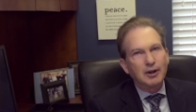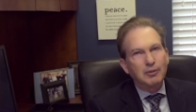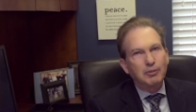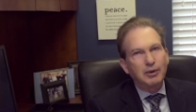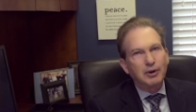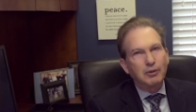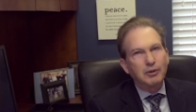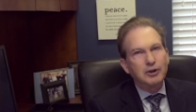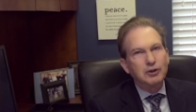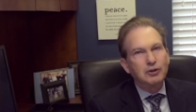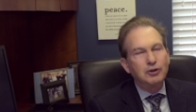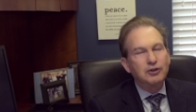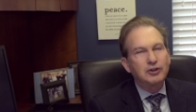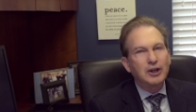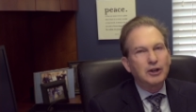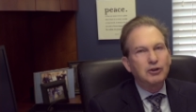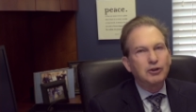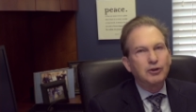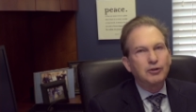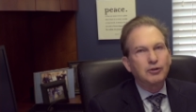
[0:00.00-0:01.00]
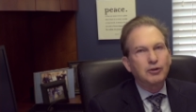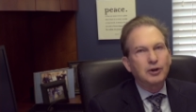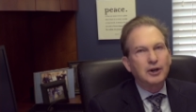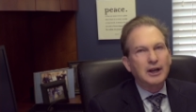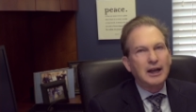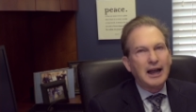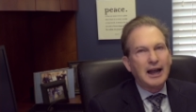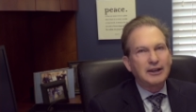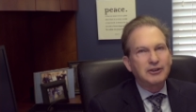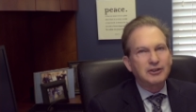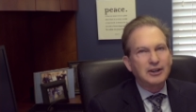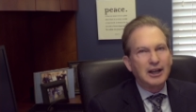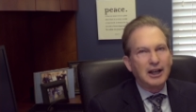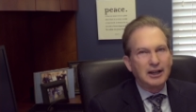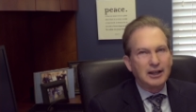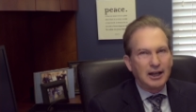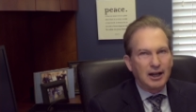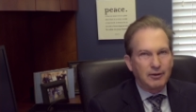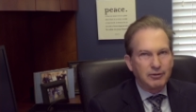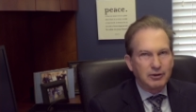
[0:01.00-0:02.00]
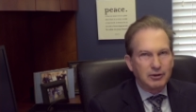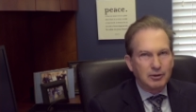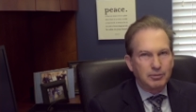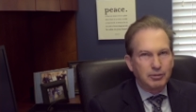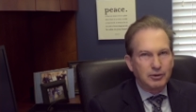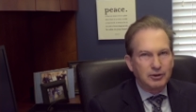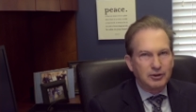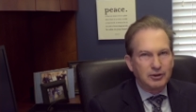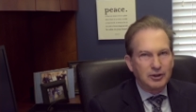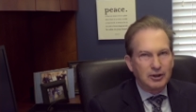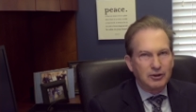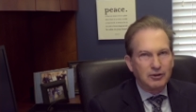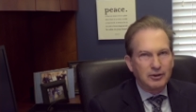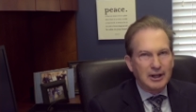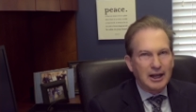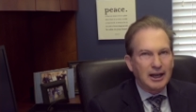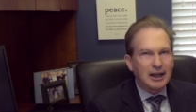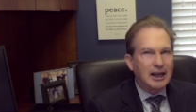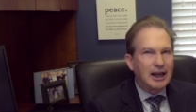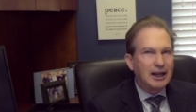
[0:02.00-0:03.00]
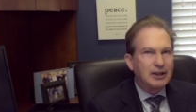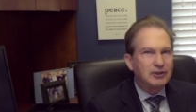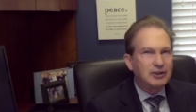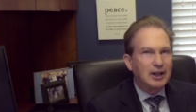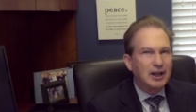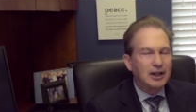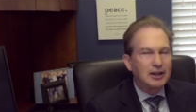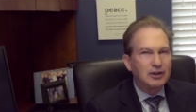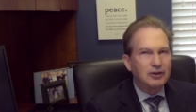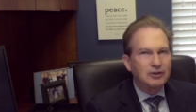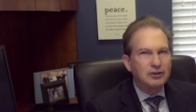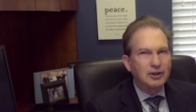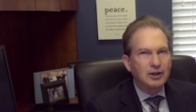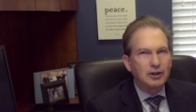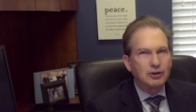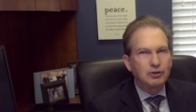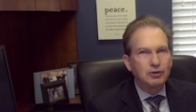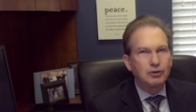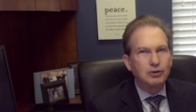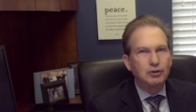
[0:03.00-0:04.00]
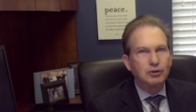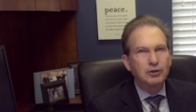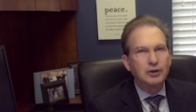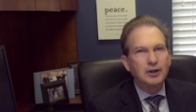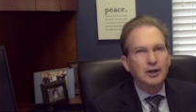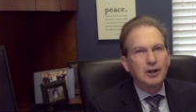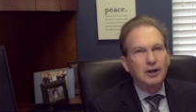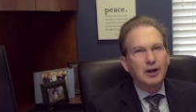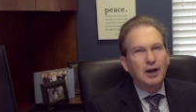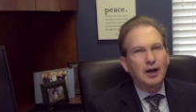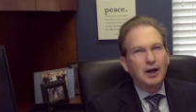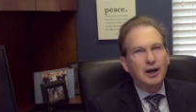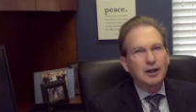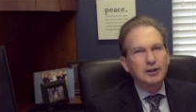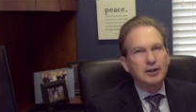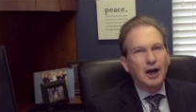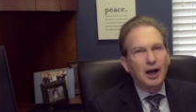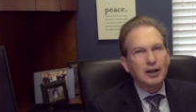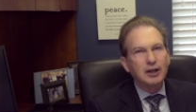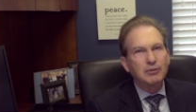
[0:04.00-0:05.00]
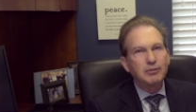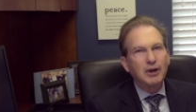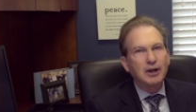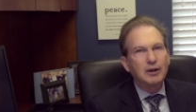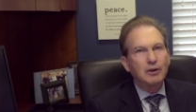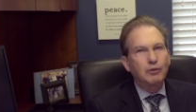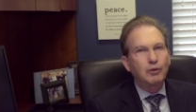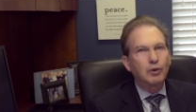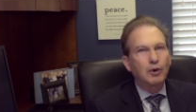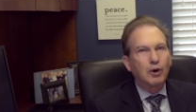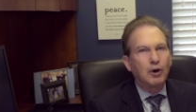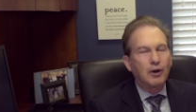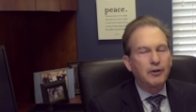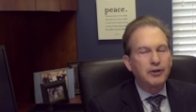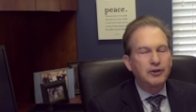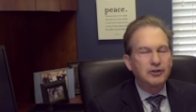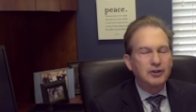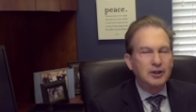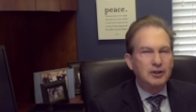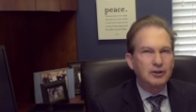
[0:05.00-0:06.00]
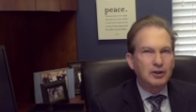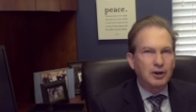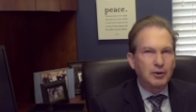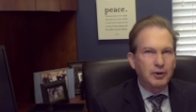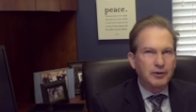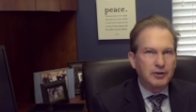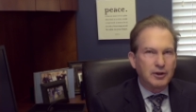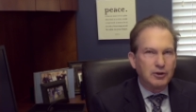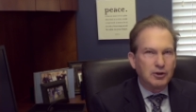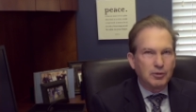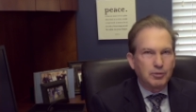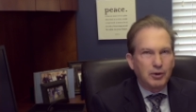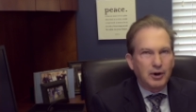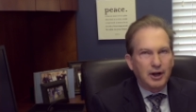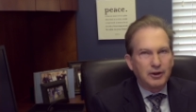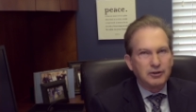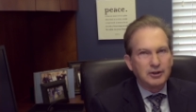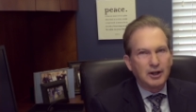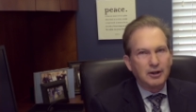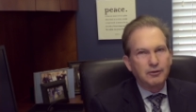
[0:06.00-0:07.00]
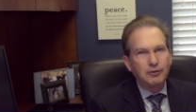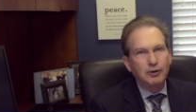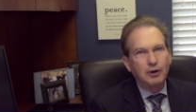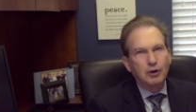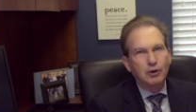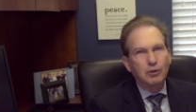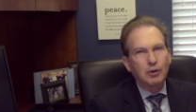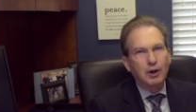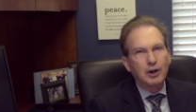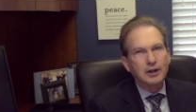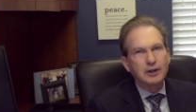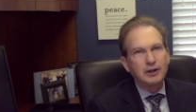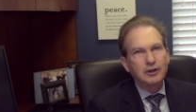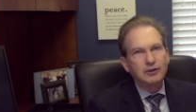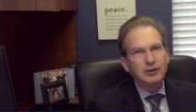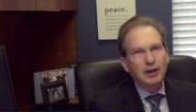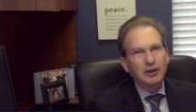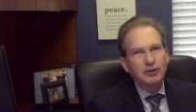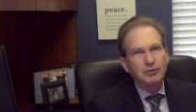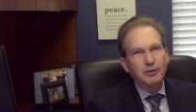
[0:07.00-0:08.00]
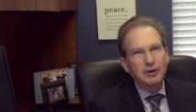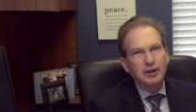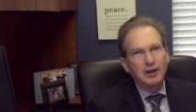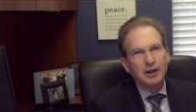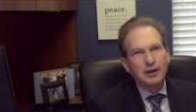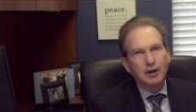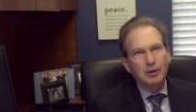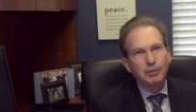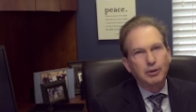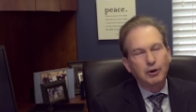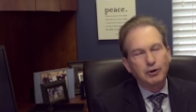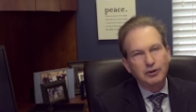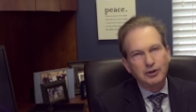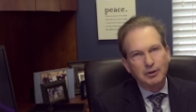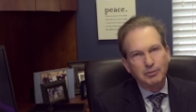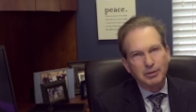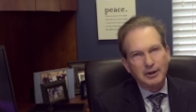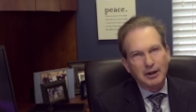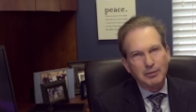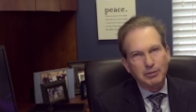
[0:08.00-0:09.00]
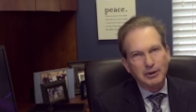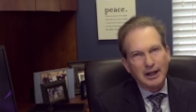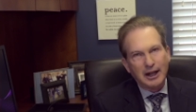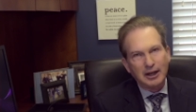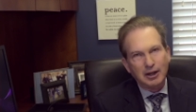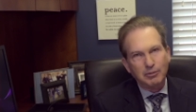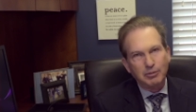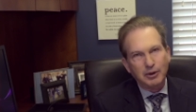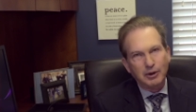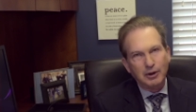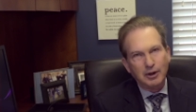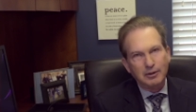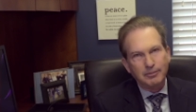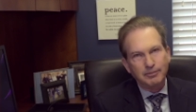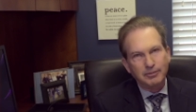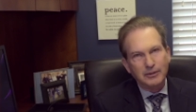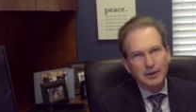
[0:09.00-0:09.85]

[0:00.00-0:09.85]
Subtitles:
but we do send you for a CAT scan after the procedure. That CAT scan is done to document where all the seeds are within your prostate for our quality assessment in our post-implant planning period.